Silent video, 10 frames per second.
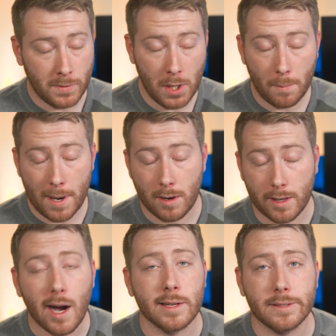No apparent
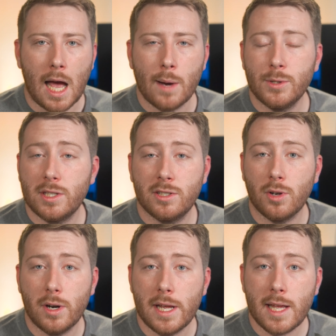cause. I was just
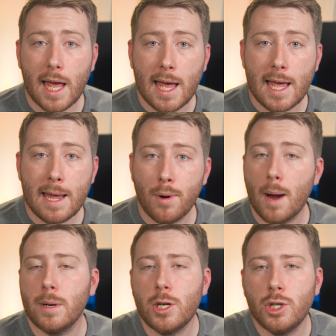starting a
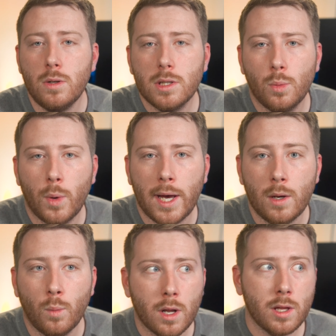property shoot
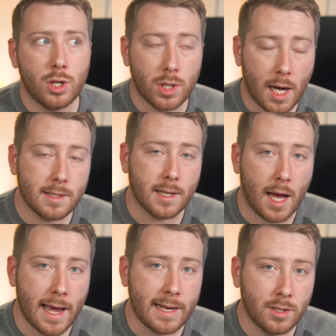when one of the shots
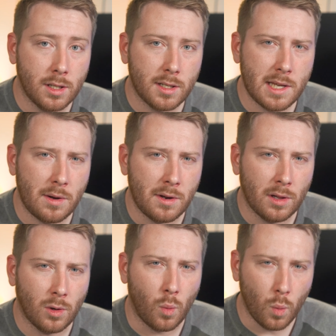I took sounded a
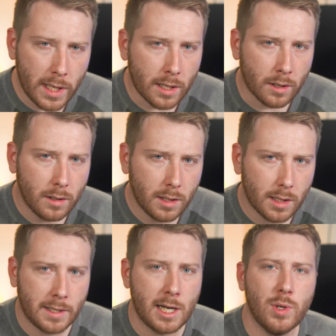little weird,
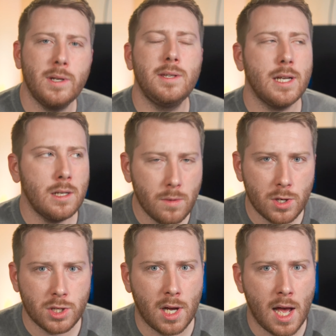and then I tried to take another
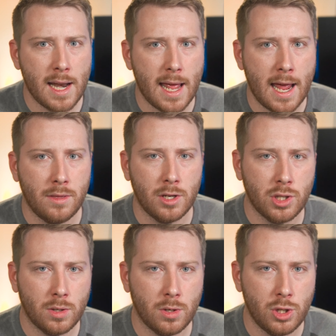shot and the
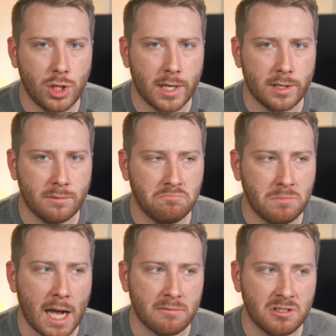shutter just
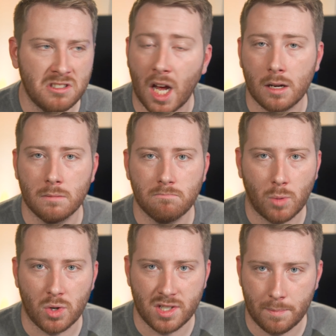got stuck
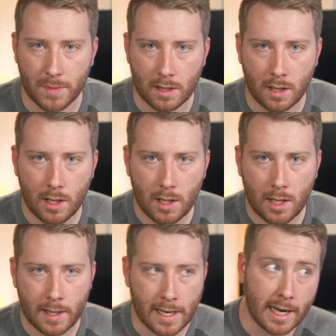or something,
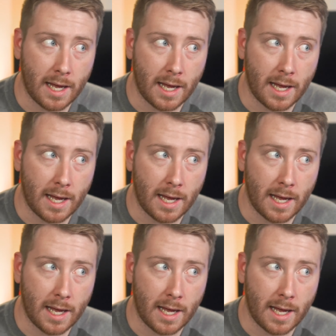and I